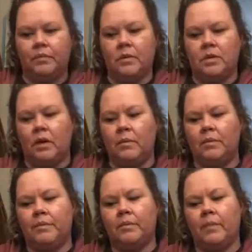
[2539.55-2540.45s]
So
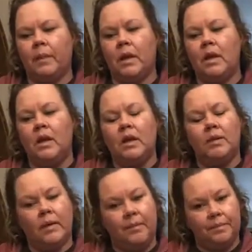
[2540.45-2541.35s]

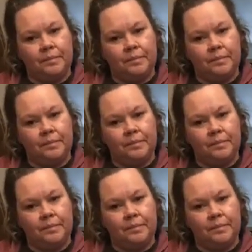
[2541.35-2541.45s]
anyway,